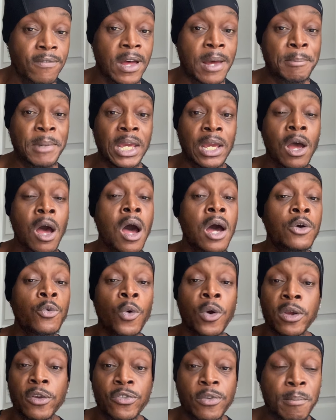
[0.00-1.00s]
I mean, hard
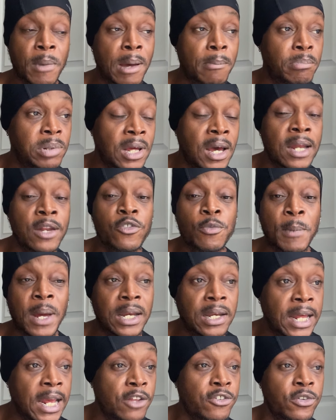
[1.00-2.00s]
work is in my blood. It's my
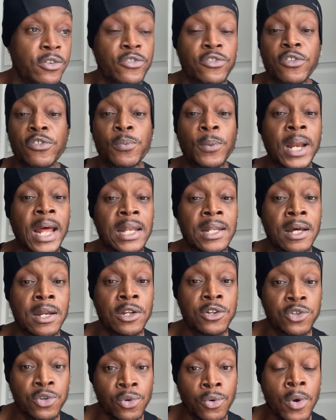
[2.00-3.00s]
nature. It's just what I love to
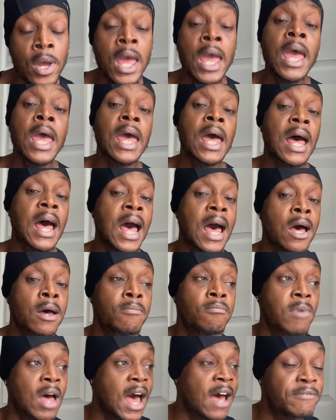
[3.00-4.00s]
do. I
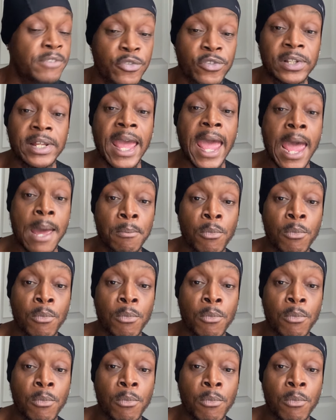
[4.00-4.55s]
obviously had